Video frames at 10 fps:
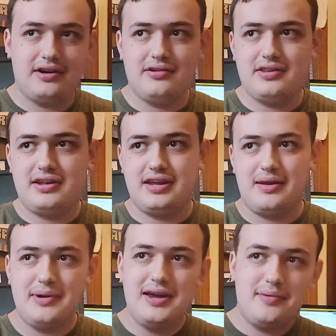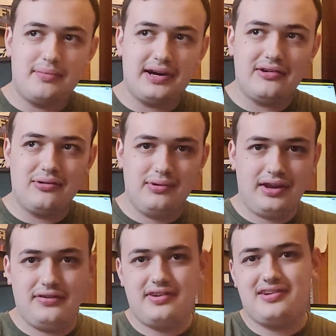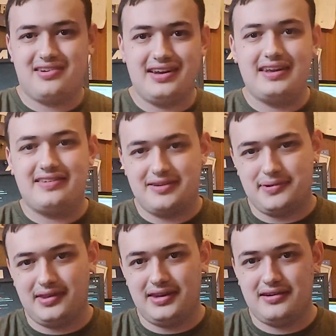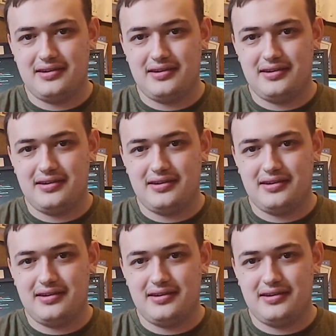under the name Michael Reeves Training Simulator.